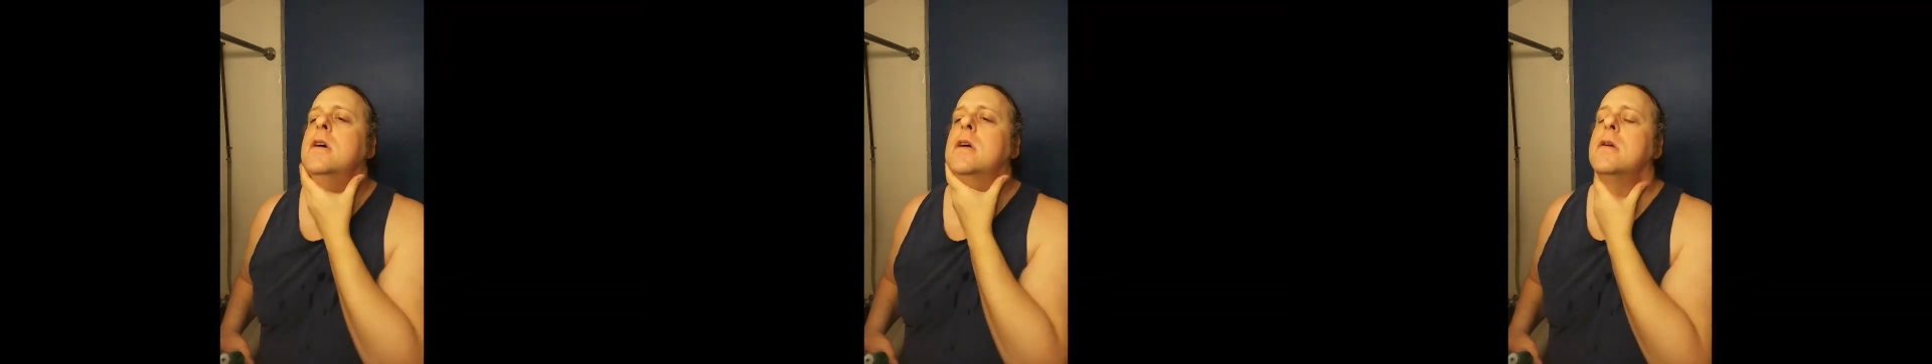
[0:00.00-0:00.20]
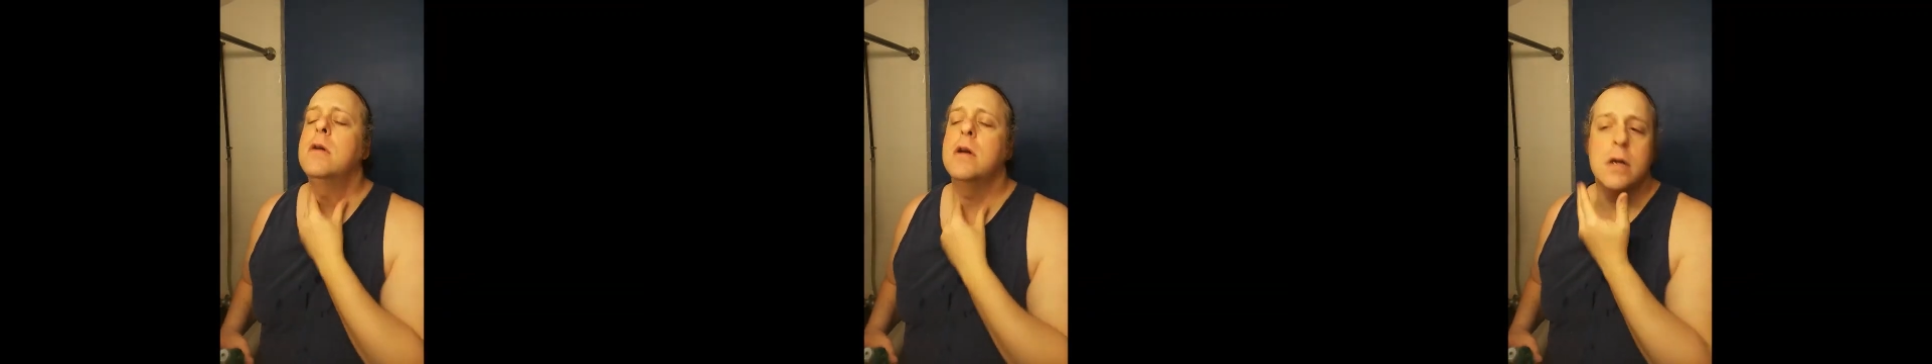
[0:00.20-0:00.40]

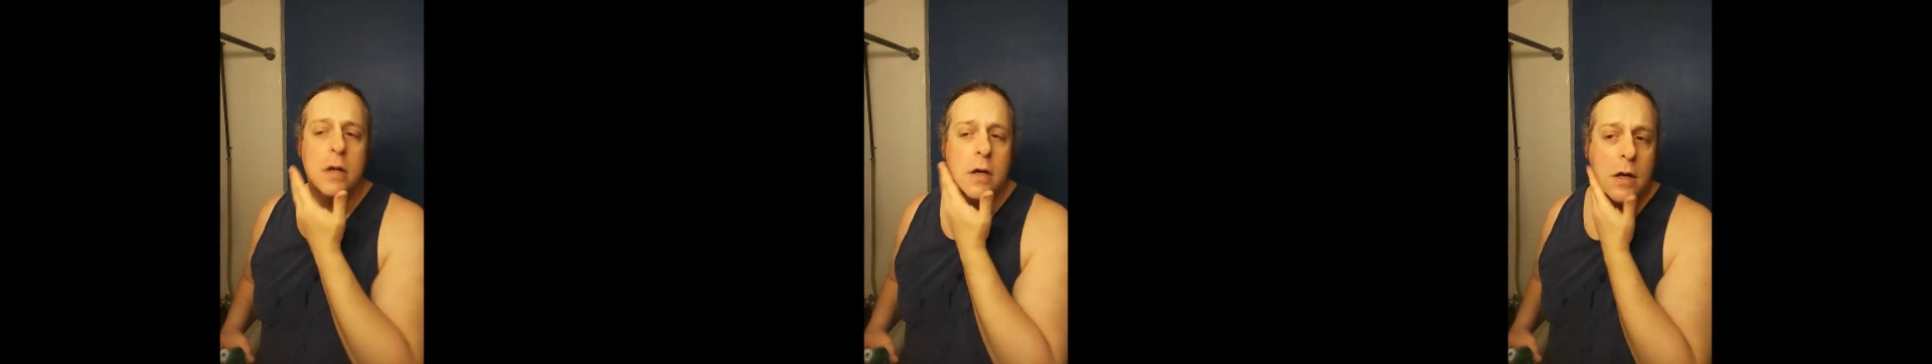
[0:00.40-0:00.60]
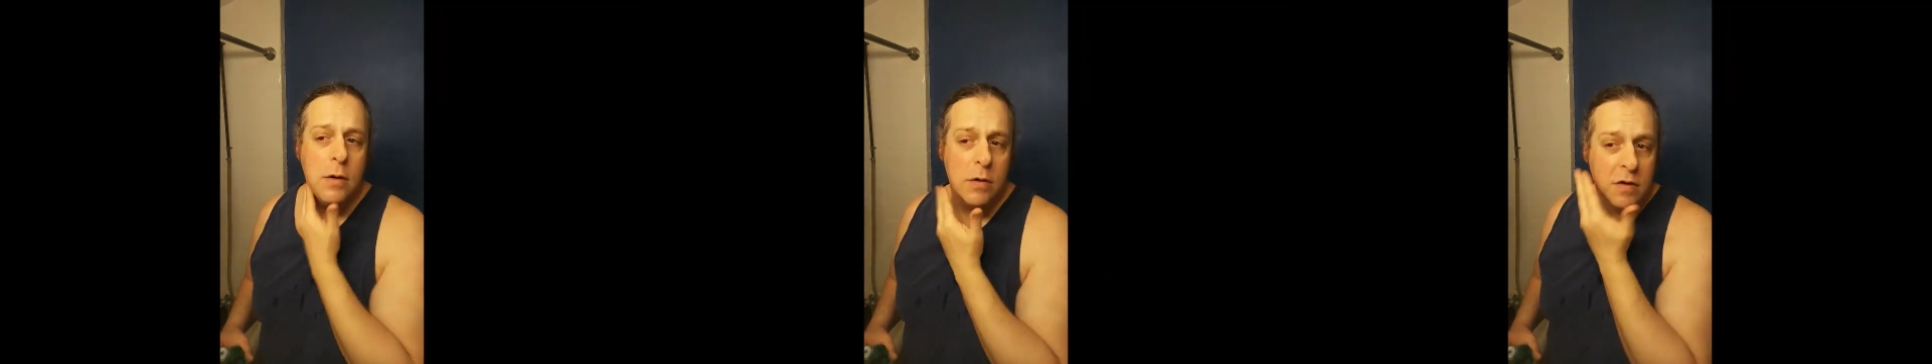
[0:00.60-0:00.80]
Right
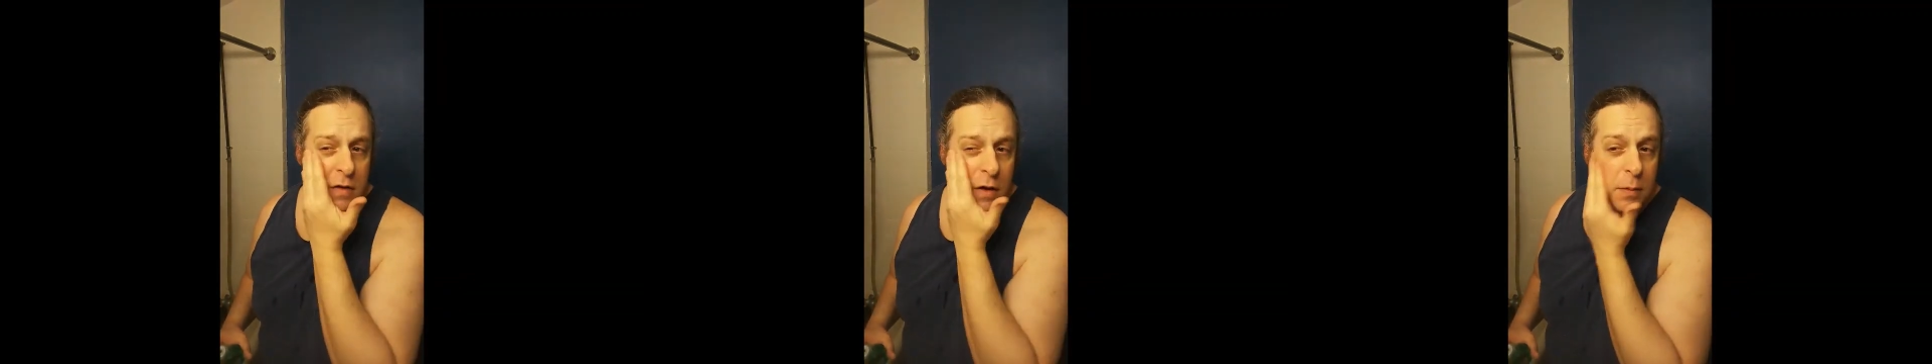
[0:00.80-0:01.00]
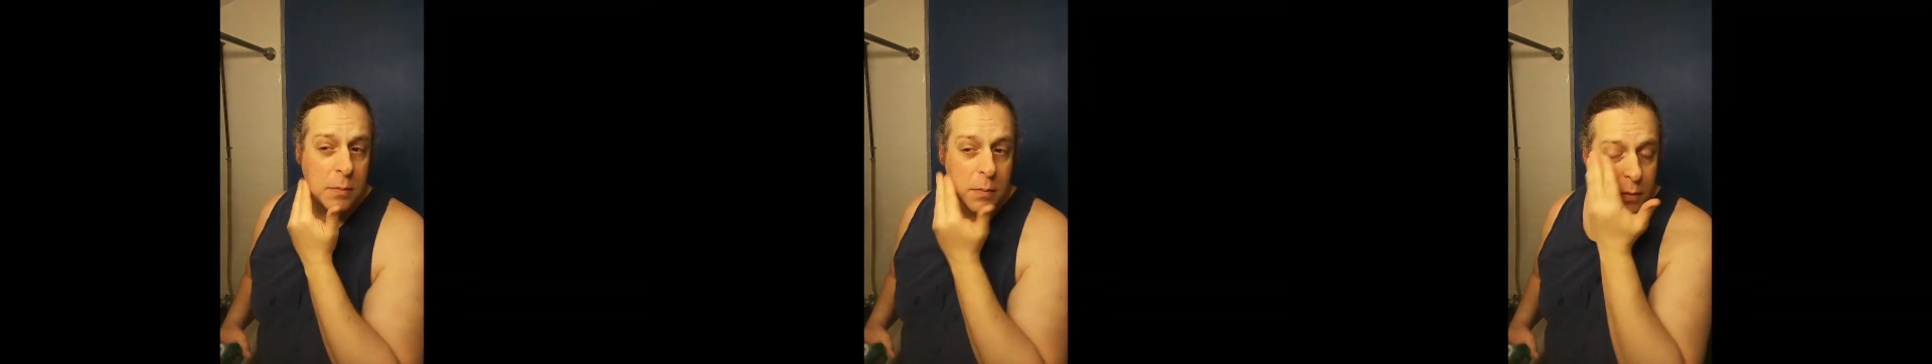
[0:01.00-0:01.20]
now, as
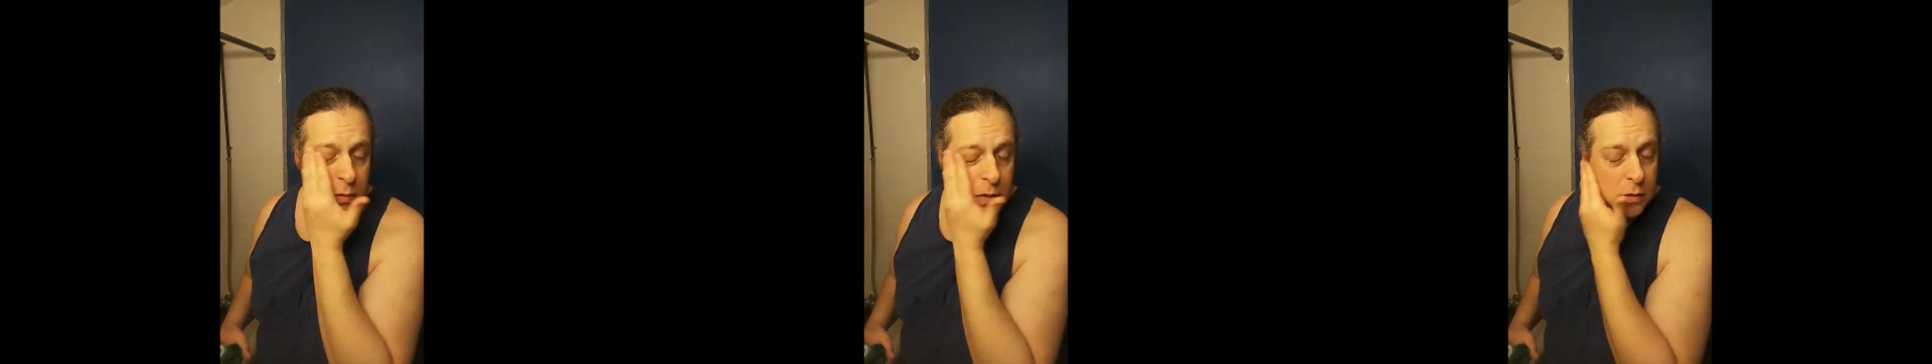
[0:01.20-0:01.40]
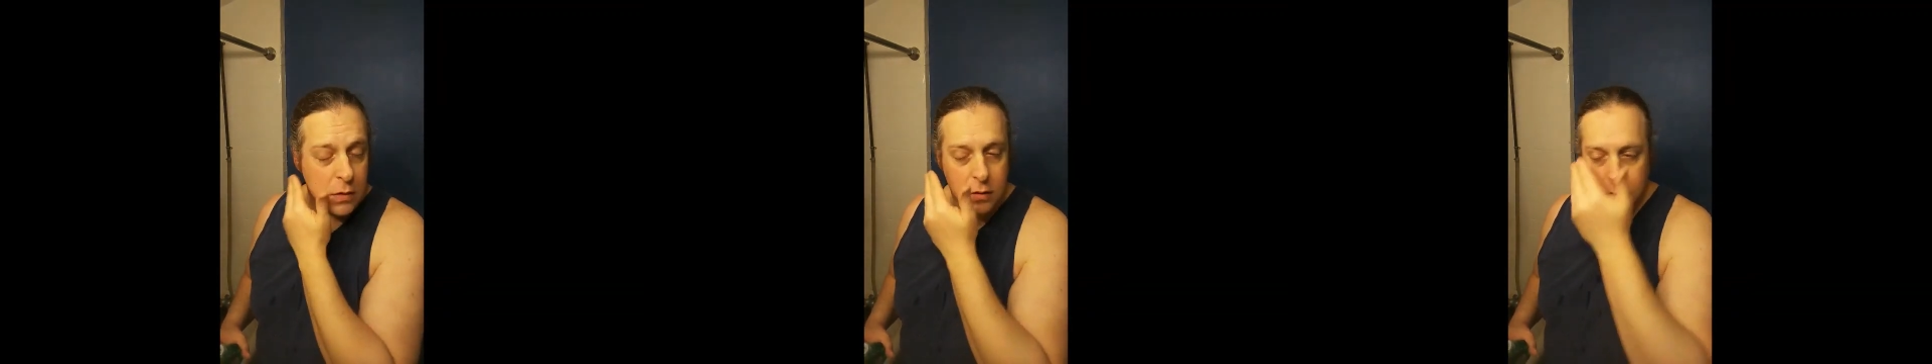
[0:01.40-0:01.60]
I'm
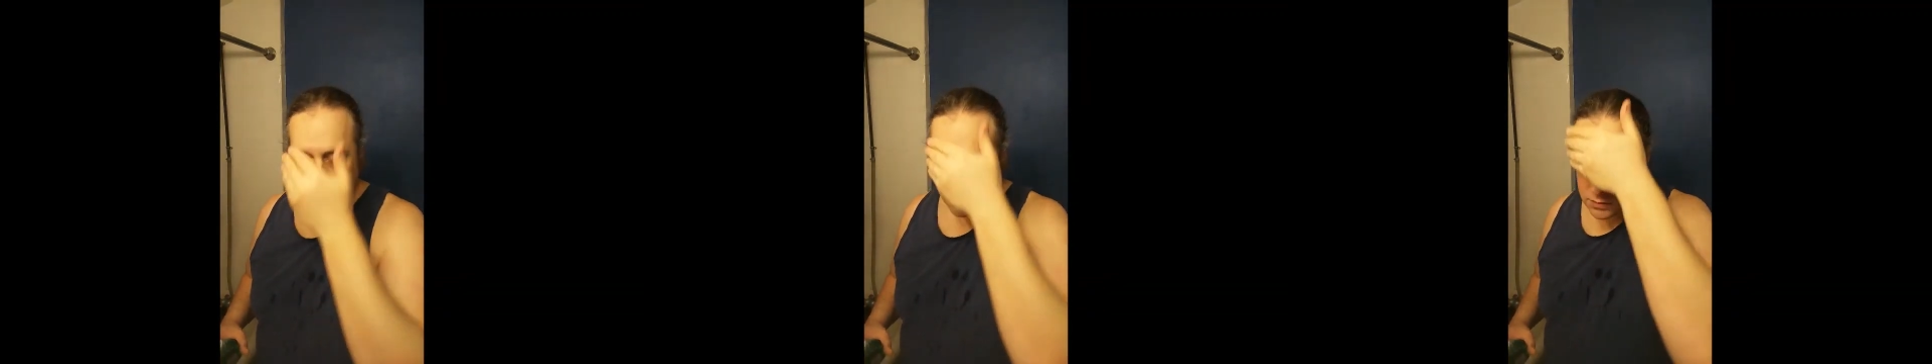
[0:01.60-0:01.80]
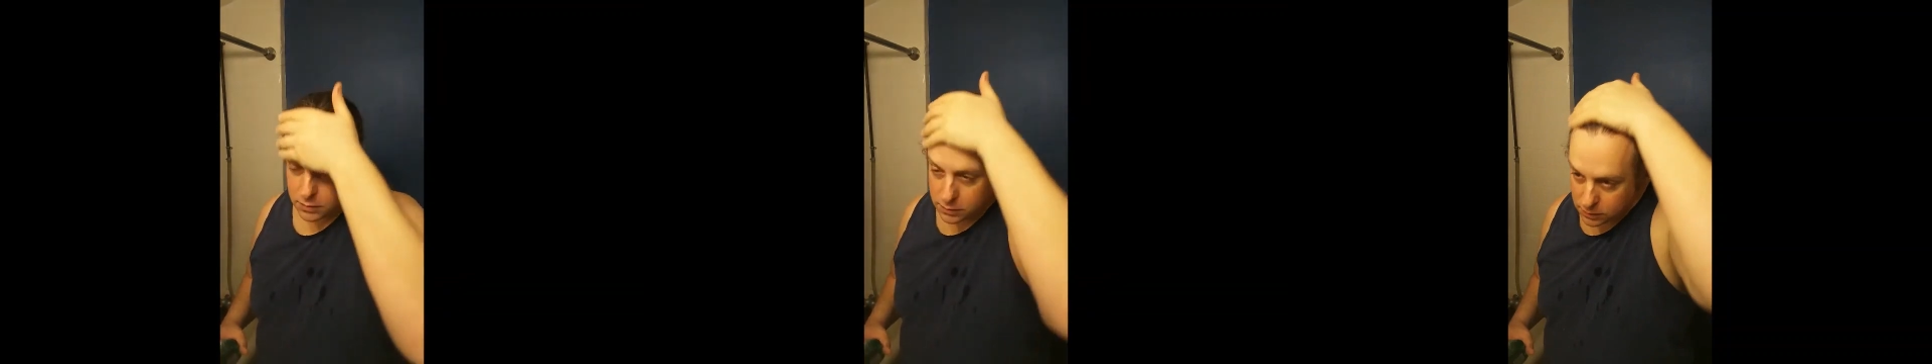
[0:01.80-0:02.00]

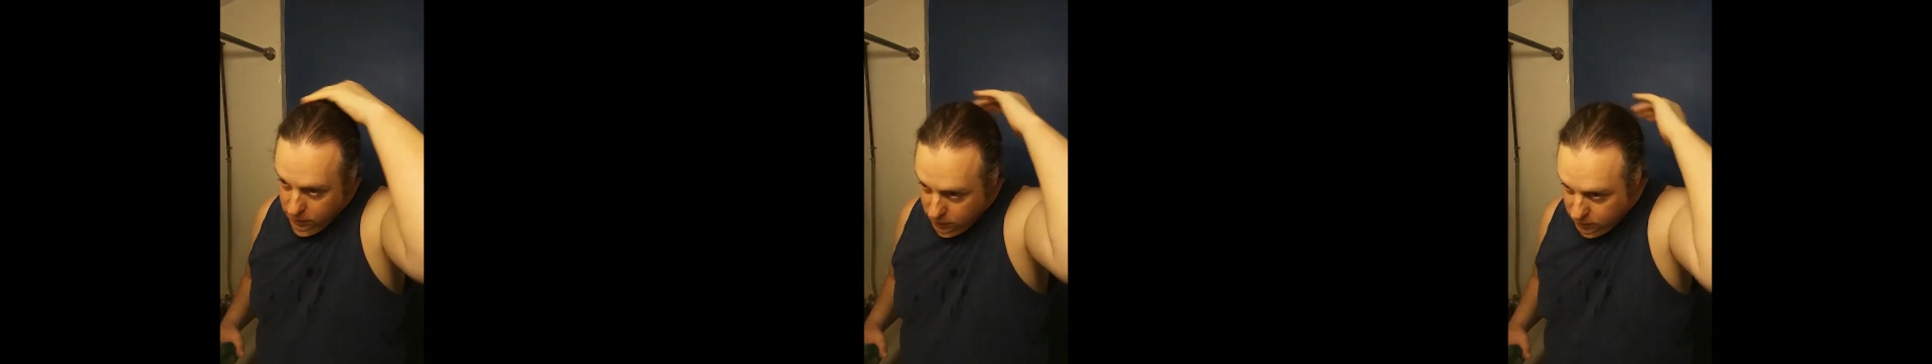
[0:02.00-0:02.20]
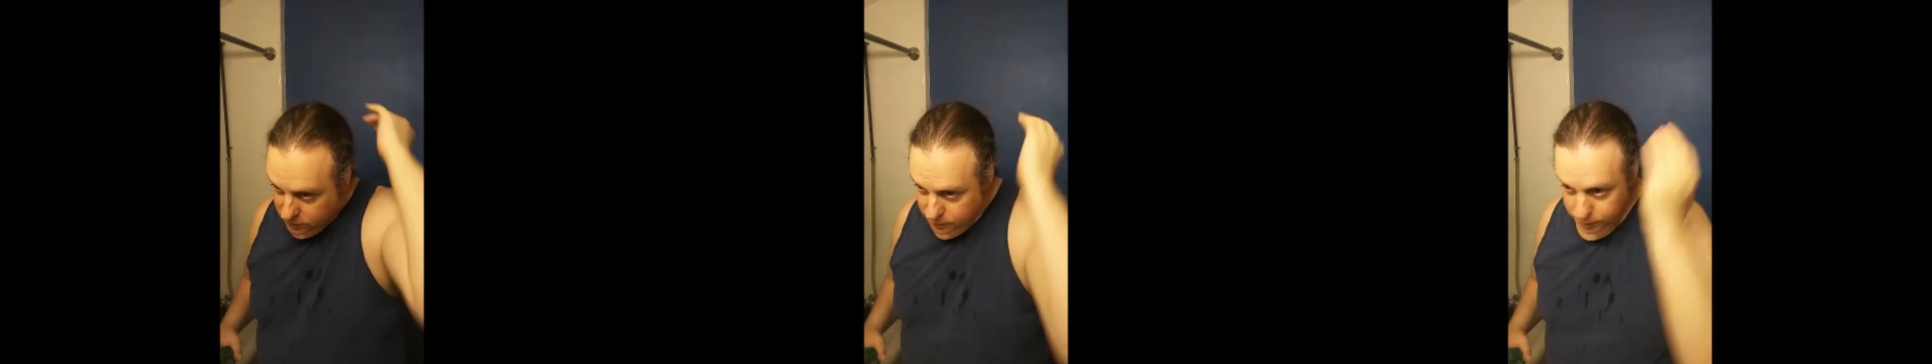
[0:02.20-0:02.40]

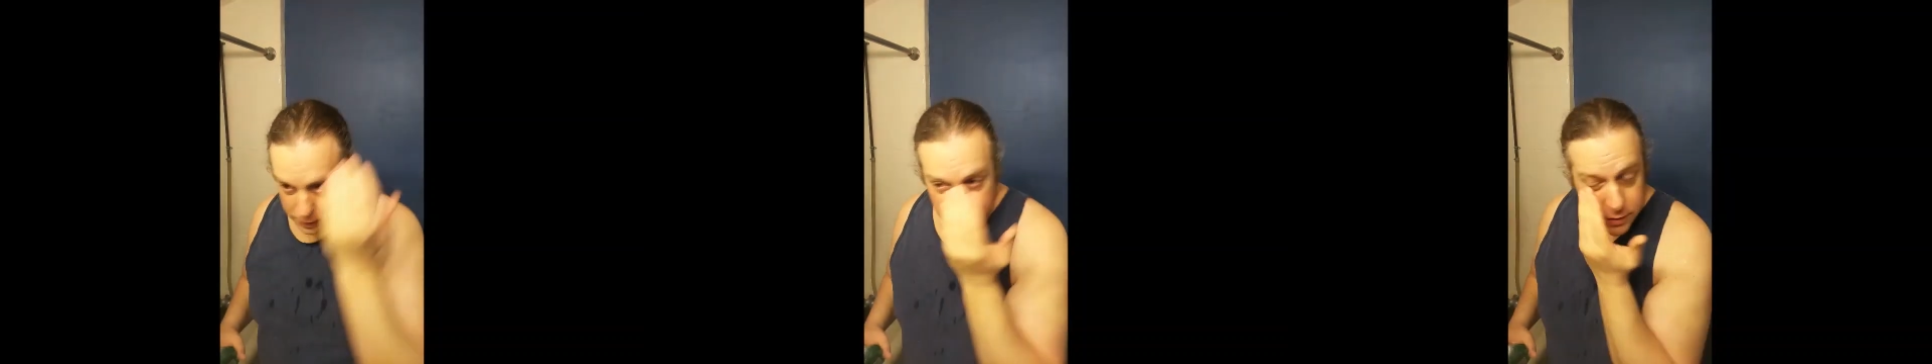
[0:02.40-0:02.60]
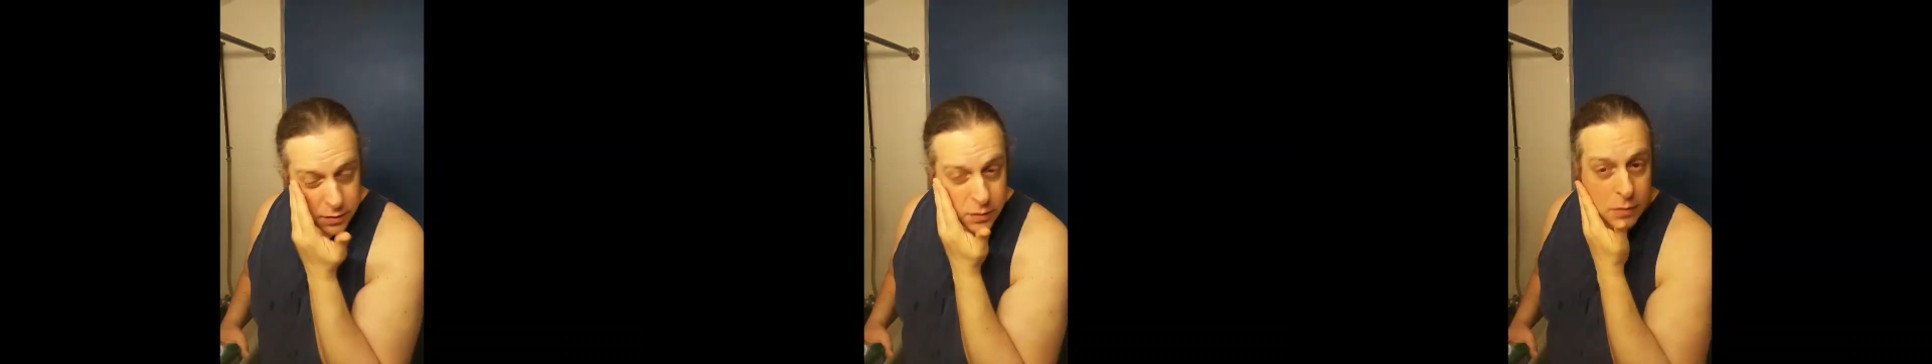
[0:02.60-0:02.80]
splashing